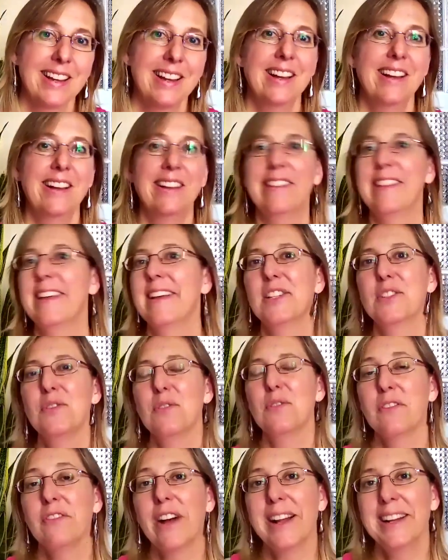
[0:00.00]
Thanks for
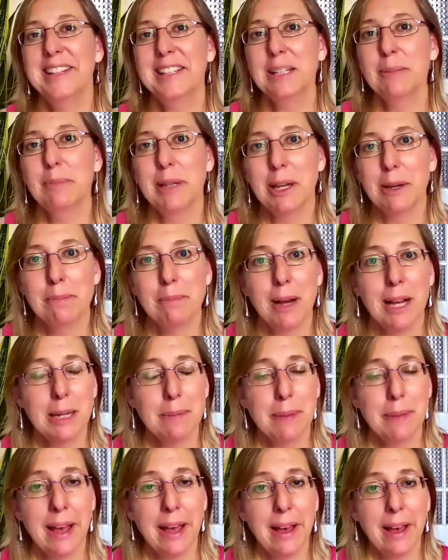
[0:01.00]
finding me on my
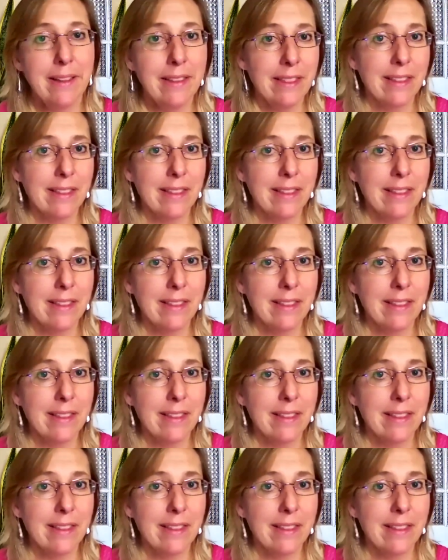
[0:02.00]
path,